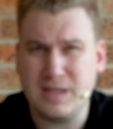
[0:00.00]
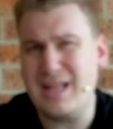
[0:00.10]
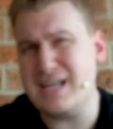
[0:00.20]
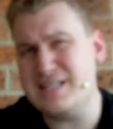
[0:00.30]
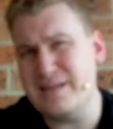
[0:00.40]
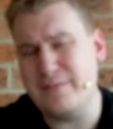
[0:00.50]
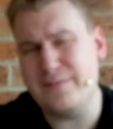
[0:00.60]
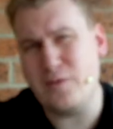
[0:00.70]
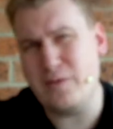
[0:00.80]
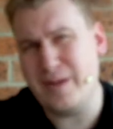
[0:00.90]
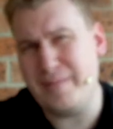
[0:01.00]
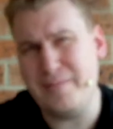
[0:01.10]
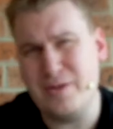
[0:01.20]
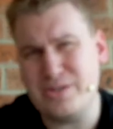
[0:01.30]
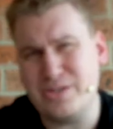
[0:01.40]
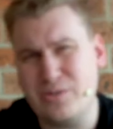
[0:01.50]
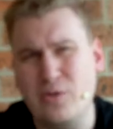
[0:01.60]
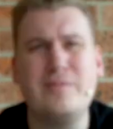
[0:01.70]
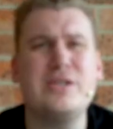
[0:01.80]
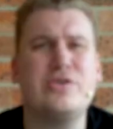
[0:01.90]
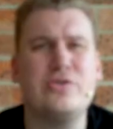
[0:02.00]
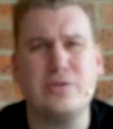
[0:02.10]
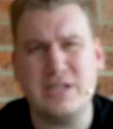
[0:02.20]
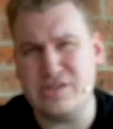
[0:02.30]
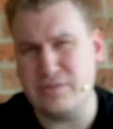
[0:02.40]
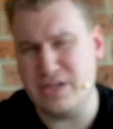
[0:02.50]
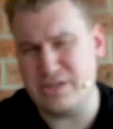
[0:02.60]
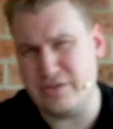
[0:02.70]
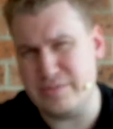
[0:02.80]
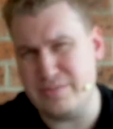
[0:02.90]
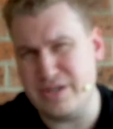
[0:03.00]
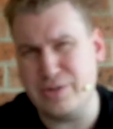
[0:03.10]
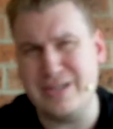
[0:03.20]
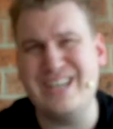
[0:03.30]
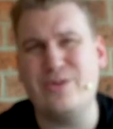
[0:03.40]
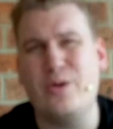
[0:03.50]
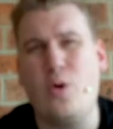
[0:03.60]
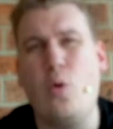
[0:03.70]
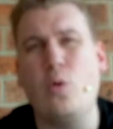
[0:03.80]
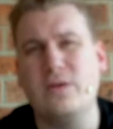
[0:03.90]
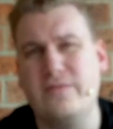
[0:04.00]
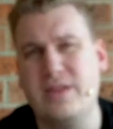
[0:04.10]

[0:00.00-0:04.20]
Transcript: Like I said before about my merch, all my social links are in the description. Make sure you get on all of